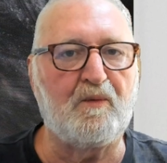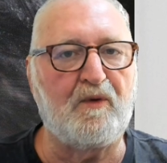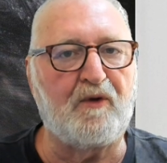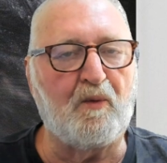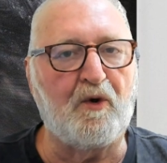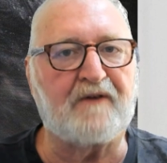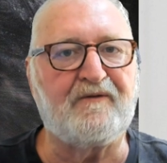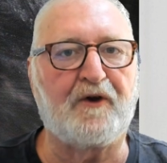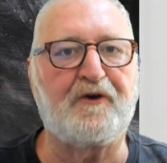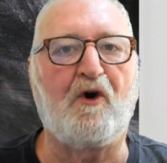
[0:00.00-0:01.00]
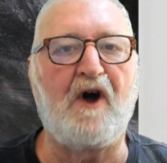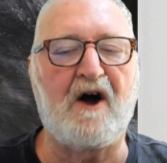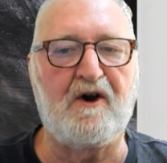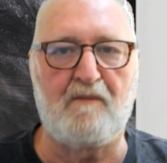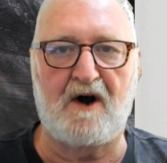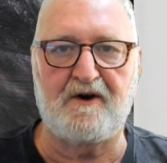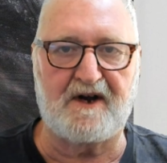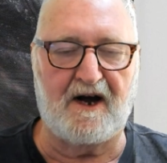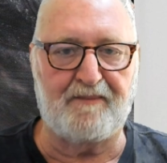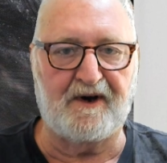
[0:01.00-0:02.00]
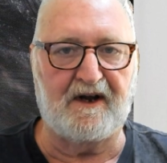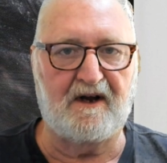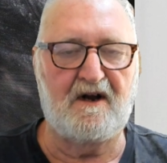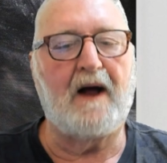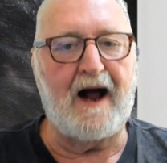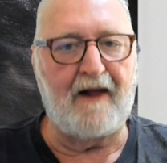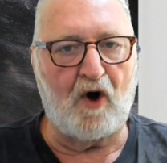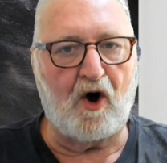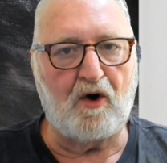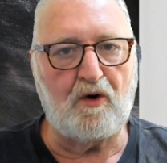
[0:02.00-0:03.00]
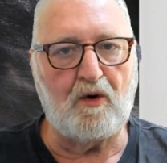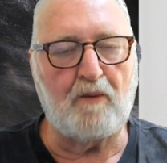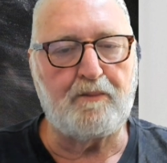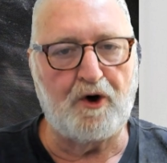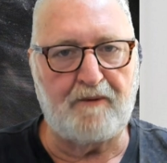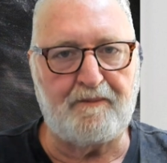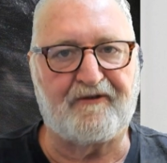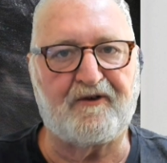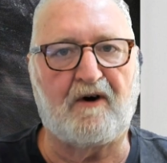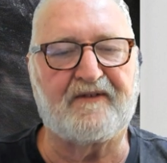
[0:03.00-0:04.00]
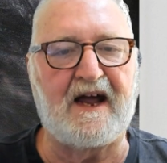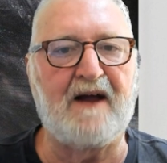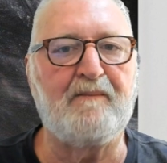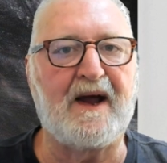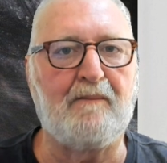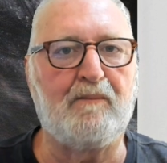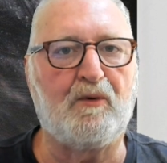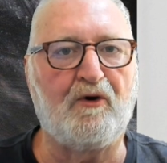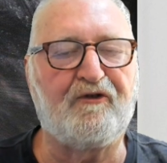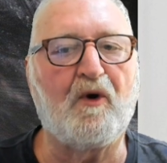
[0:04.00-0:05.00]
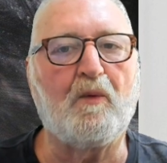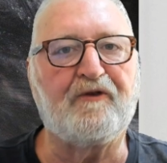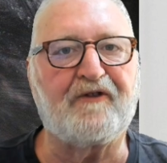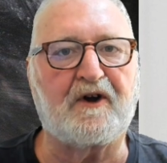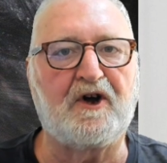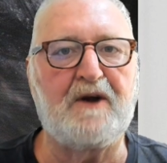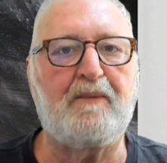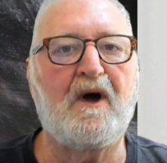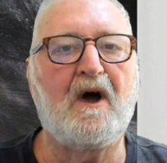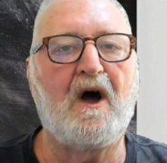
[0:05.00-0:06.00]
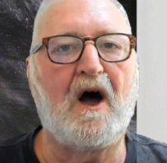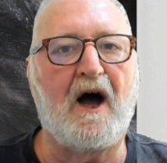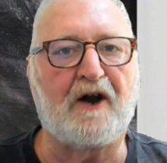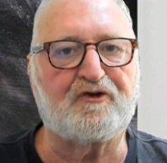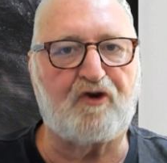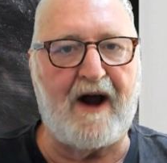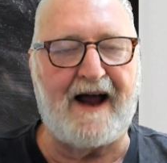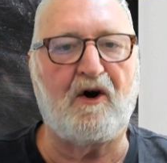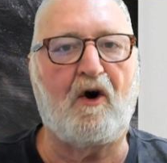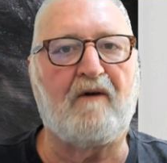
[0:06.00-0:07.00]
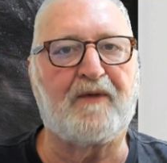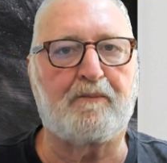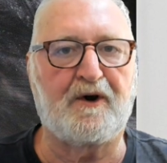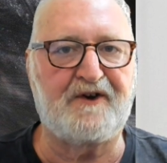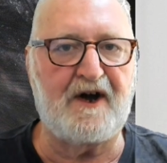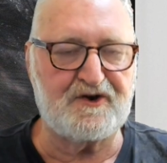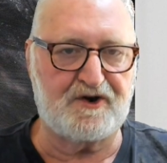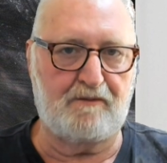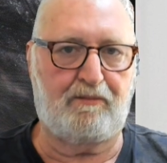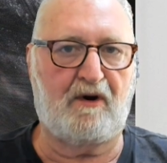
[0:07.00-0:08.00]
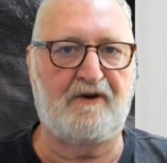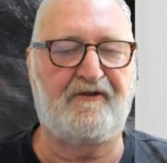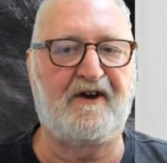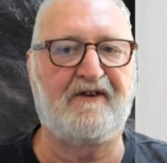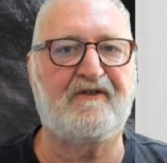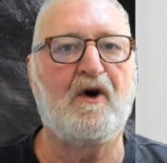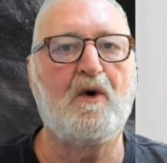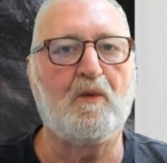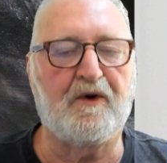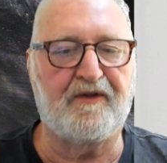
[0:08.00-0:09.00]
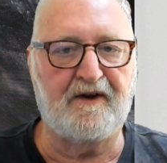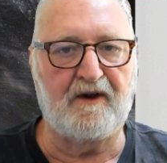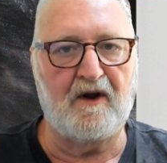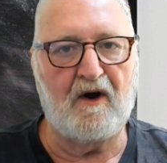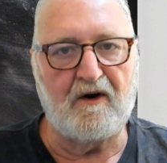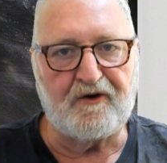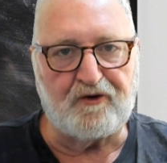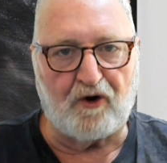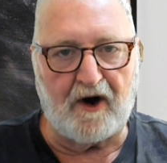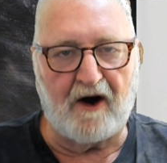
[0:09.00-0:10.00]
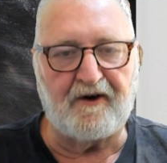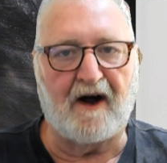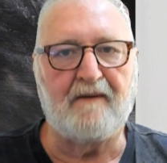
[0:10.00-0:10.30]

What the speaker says: that worked for the Toyota Motor Company. And the whole purpose of Kanban boards was to keep a track of the production process within Toyota.